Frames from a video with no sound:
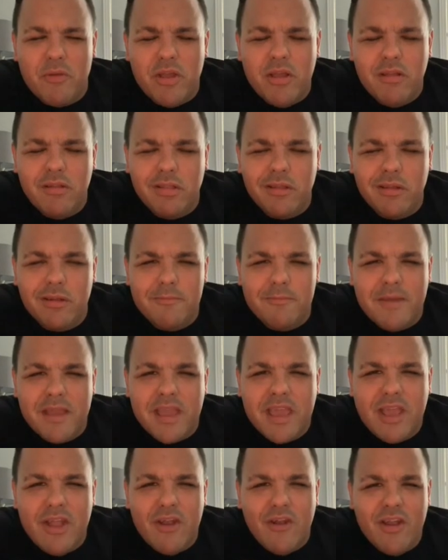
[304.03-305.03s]
are you a little bit
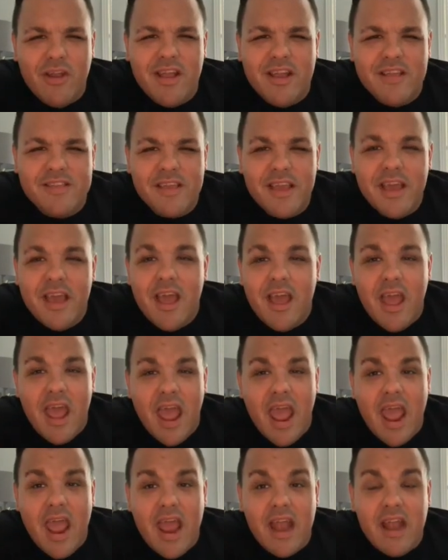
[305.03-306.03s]
curious?
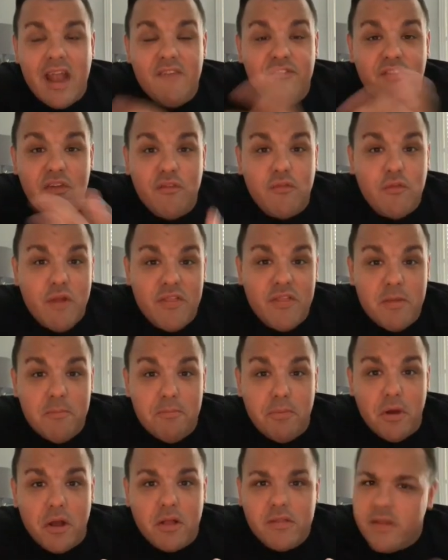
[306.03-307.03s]
And if you've read the
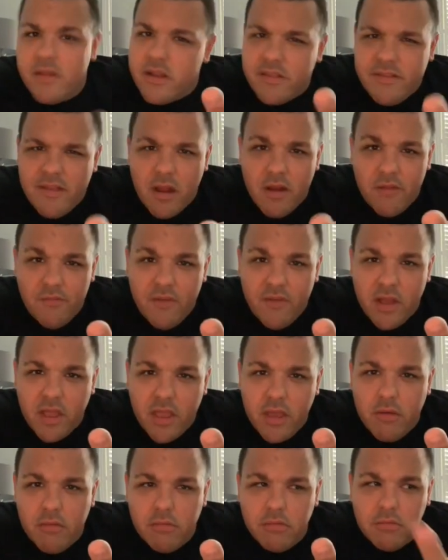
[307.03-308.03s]
book, did it terrify
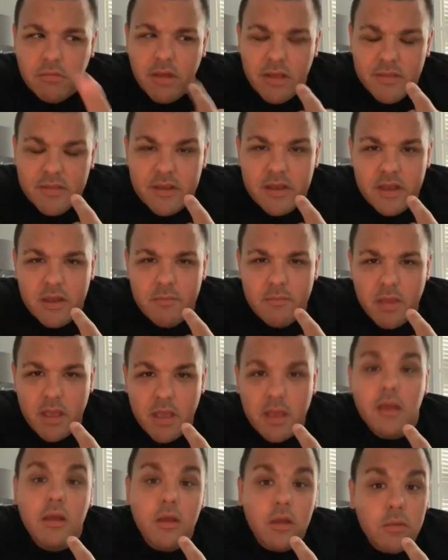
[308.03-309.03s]
you as it did
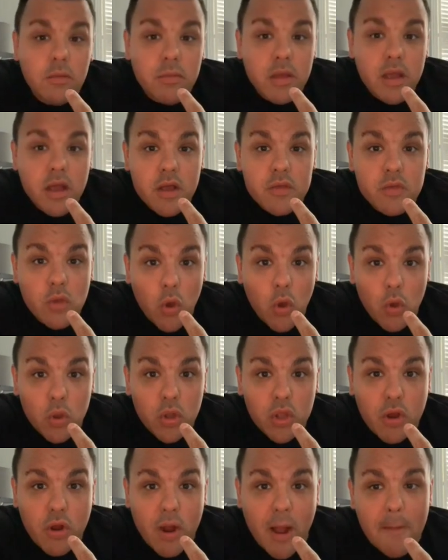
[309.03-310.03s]
me? Because
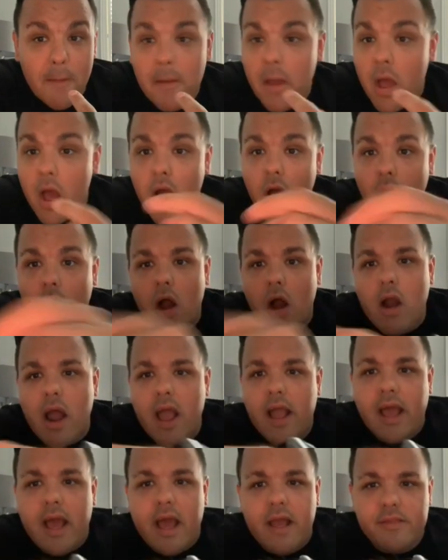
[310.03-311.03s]
holy crap. All
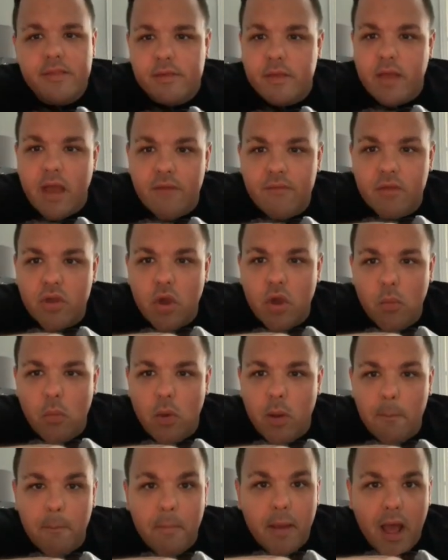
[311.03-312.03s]
right, guys, have a good
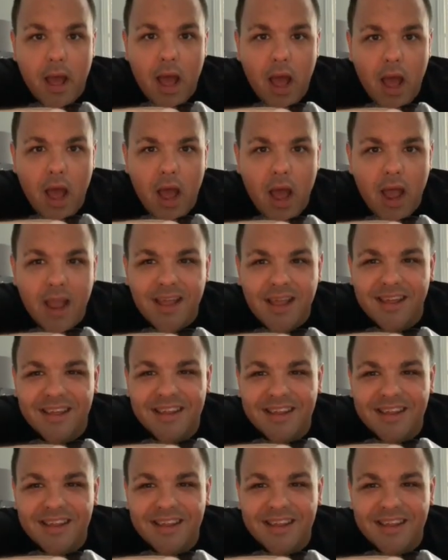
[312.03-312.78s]
one. Bye.